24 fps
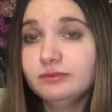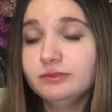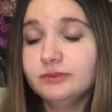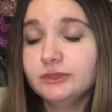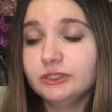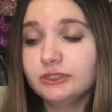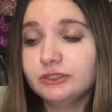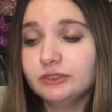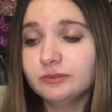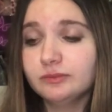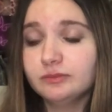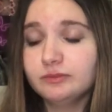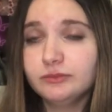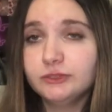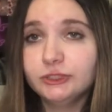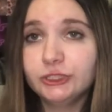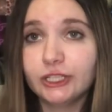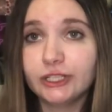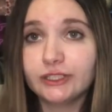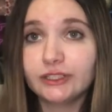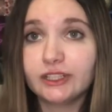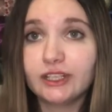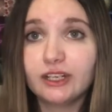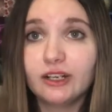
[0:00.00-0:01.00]
little
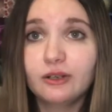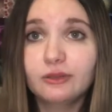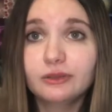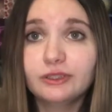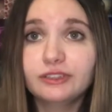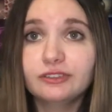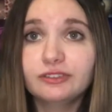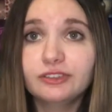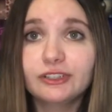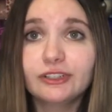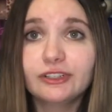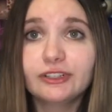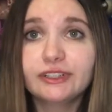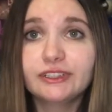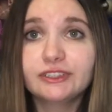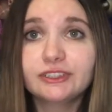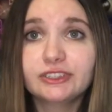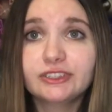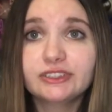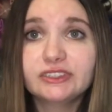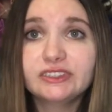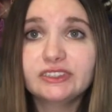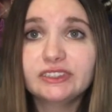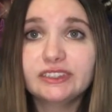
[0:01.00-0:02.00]
checkout if you're
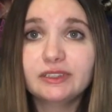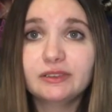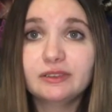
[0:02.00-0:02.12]
interested